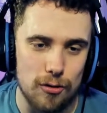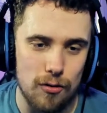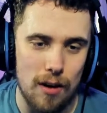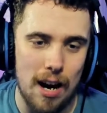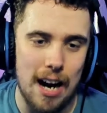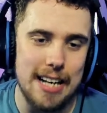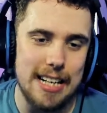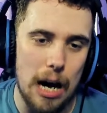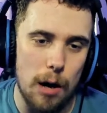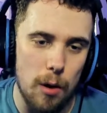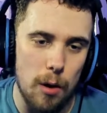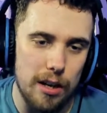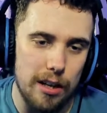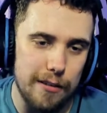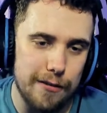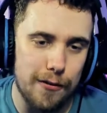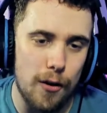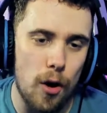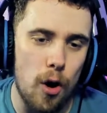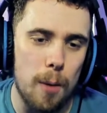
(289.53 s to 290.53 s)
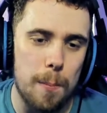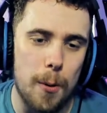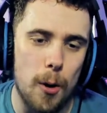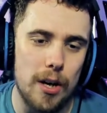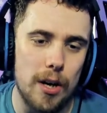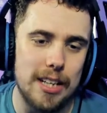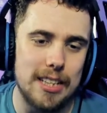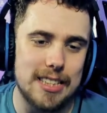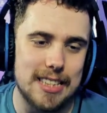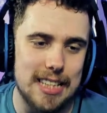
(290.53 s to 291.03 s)
Right now, only 4
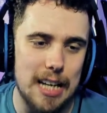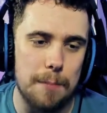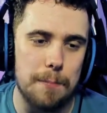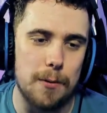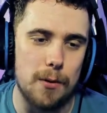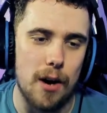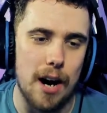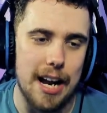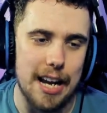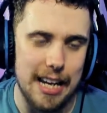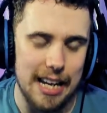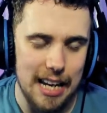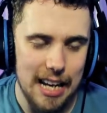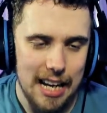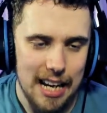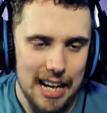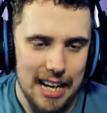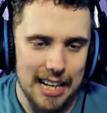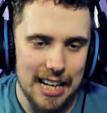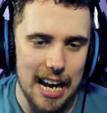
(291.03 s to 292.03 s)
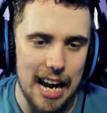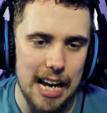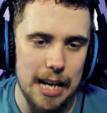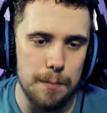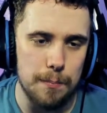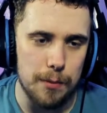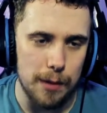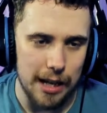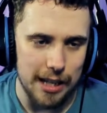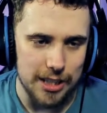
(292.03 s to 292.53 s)
points separate
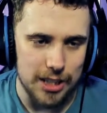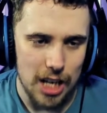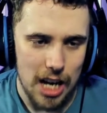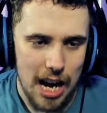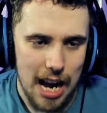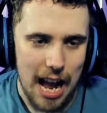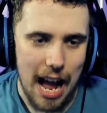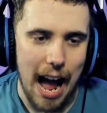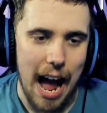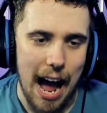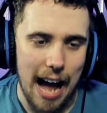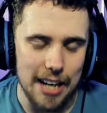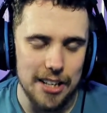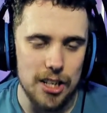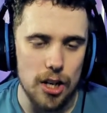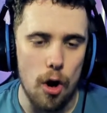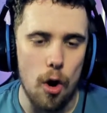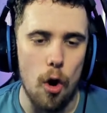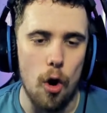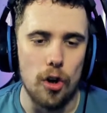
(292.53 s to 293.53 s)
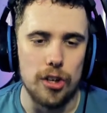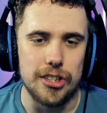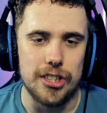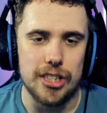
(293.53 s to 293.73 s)
Cambridge and us.